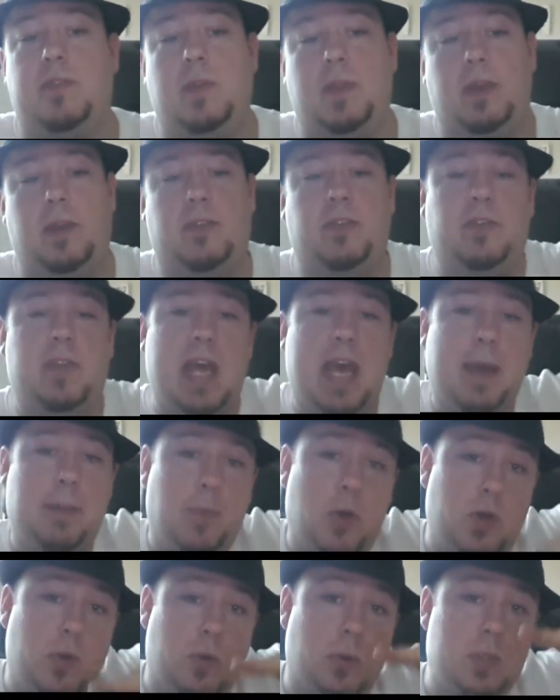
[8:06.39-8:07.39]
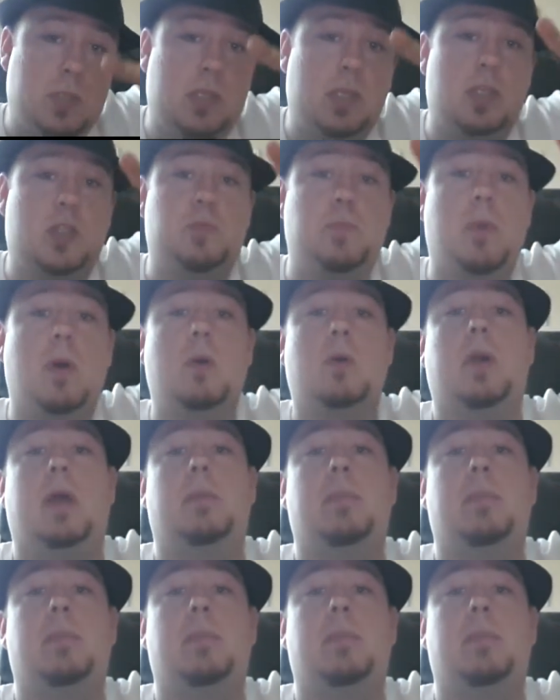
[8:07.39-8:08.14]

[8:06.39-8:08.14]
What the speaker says: The stem cools the smoke,